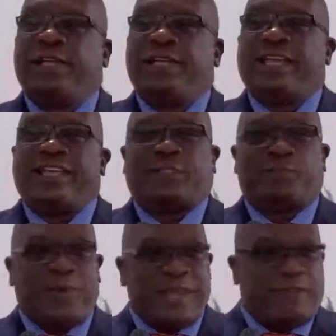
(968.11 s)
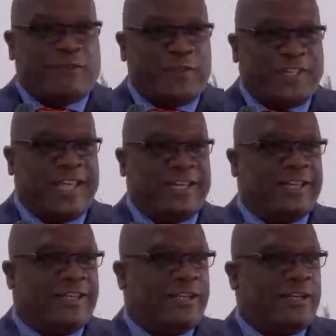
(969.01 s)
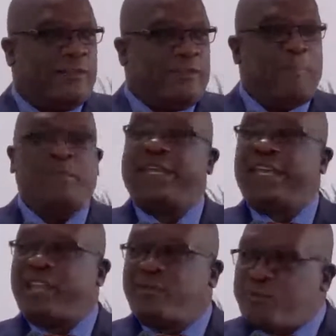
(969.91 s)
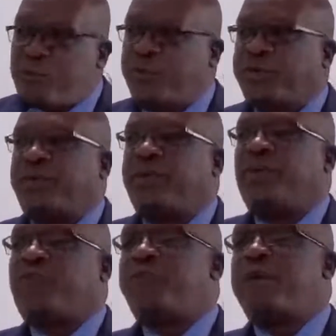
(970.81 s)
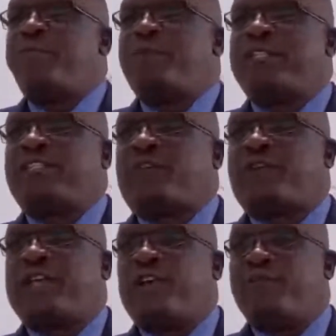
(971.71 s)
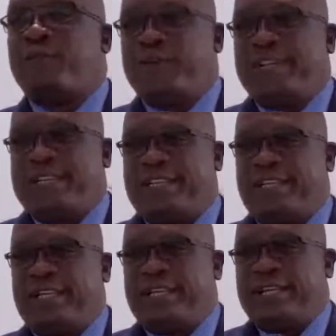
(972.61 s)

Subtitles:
It has benefited from the input of members of the community,